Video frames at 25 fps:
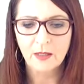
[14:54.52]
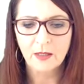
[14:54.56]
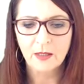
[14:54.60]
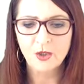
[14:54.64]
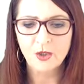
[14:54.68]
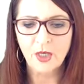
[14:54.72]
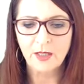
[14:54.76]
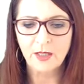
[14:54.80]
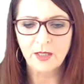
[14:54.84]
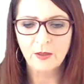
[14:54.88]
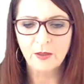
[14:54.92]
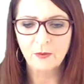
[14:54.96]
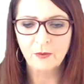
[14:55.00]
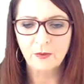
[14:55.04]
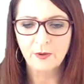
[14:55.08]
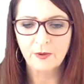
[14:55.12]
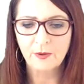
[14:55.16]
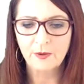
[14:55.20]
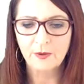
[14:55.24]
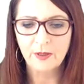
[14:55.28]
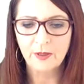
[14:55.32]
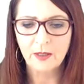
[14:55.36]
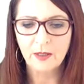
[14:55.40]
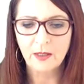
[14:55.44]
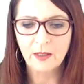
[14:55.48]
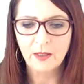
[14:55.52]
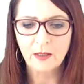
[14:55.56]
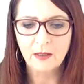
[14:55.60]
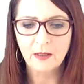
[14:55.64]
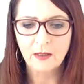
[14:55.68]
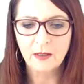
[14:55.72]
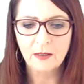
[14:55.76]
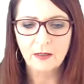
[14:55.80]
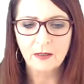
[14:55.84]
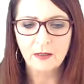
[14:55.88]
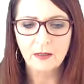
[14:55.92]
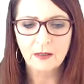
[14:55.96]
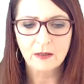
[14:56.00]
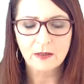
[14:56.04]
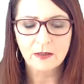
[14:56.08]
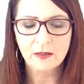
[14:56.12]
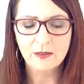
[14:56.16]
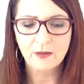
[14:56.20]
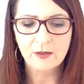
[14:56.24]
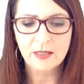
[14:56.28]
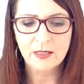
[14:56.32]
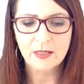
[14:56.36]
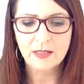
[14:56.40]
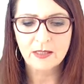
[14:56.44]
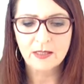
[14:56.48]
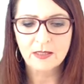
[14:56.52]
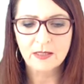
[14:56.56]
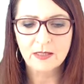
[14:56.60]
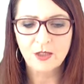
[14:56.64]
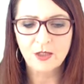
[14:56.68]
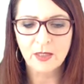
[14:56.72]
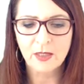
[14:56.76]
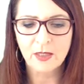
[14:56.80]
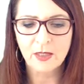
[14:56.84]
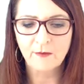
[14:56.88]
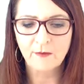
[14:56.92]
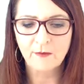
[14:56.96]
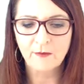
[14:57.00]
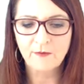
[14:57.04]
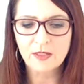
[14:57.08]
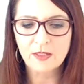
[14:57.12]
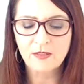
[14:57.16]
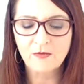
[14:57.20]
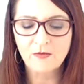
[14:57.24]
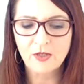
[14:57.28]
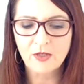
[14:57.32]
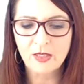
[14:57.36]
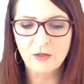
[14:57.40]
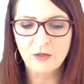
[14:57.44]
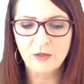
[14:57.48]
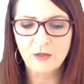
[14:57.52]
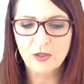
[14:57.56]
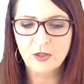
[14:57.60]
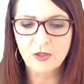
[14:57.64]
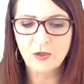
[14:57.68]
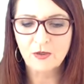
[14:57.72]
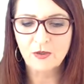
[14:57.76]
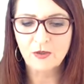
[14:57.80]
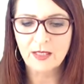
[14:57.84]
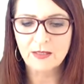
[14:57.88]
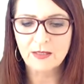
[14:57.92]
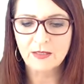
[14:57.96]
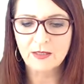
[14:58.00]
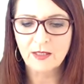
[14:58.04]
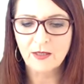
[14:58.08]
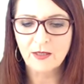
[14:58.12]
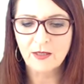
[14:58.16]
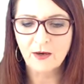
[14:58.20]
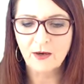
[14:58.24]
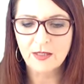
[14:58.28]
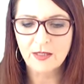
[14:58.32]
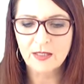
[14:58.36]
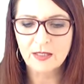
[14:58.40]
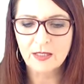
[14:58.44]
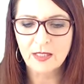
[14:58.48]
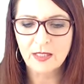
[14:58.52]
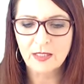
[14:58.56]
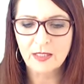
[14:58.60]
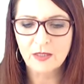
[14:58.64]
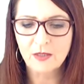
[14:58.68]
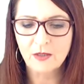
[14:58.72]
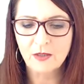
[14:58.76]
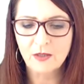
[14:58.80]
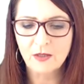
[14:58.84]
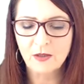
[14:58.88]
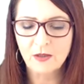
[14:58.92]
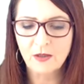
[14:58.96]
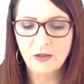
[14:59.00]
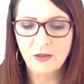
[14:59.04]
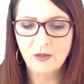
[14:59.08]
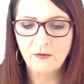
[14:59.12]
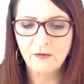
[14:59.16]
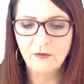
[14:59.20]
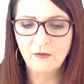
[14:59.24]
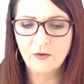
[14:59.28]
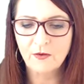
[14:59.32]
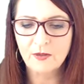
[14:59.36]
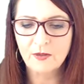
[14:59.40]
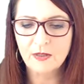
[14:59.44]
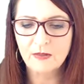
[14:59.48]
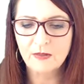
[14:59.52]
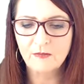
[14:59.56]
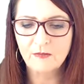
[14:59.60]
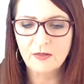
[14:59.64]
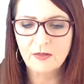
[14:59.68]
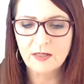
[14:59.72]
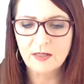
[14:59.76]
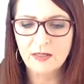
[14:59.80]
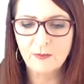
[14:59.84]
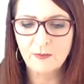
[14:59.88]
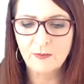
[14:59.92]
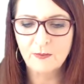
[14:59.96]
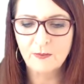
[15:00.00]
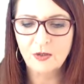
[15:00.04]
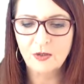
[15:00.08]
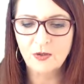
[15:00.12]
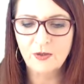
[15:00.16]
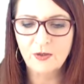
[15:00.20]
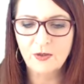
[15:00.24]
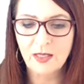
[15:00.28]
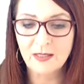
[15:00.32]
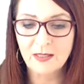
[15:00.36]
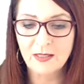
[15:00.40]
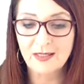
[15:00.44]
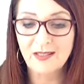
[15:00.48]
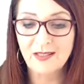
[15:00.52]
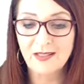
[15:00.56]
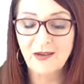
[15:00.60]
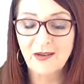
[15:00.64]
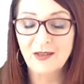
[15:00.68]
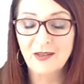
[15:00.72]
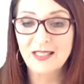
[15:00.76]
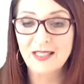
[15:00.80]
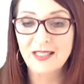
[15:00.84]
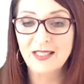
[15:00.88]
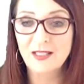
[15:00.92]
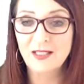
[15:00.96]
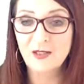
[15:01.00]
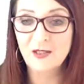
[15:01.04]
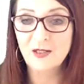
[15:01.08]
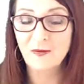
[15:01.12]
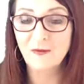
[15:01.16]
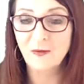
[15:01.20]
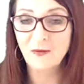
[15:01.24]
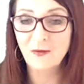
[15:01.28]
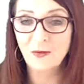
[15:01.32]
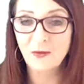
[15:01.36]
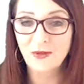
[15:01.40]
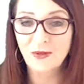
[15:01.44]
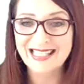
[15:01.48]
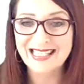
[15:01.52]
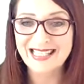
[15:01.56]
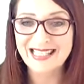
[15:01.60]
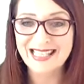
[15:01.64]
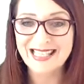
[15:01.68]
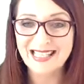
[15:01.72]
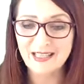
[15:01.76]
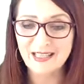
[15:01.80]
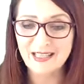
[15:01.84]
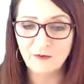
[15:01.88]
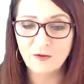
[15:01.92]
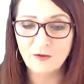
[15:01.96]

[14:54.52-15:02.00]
January, so this is 1st of January 2019 to the 31st of December 2019. So for the year of